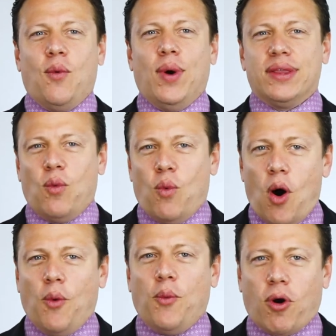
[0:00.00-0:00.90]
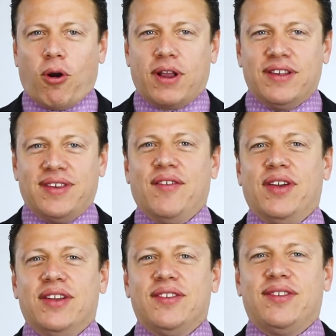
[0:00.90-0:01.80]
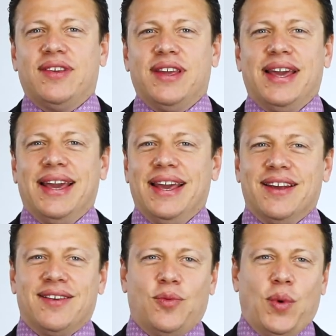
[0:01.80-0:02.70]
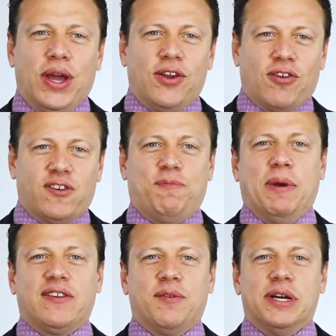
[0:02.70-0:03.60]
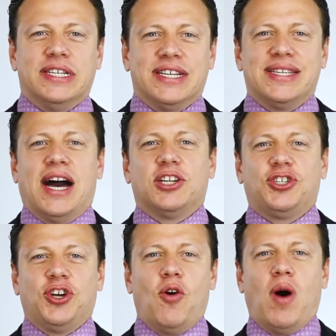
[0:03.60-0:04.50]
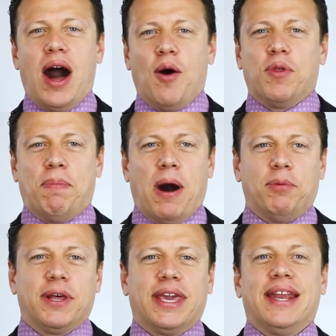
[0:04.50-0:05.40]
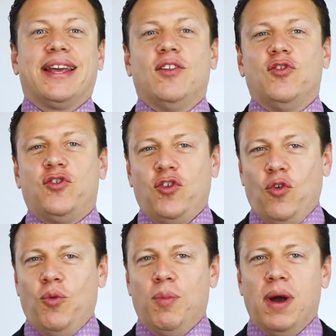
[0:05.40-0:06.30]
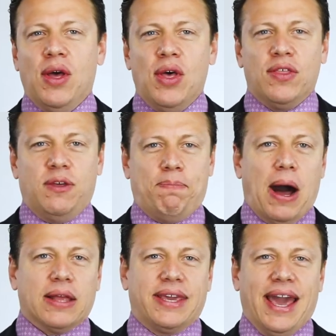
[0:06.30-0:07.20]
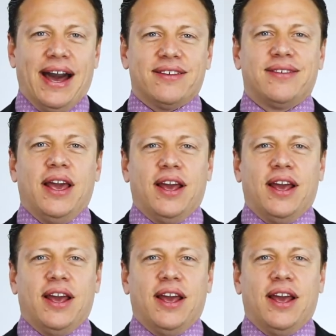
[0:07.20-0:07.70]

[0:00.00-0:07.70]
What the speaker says: What won't work as evidence is when your specimen does not show how the public can consume the podcast.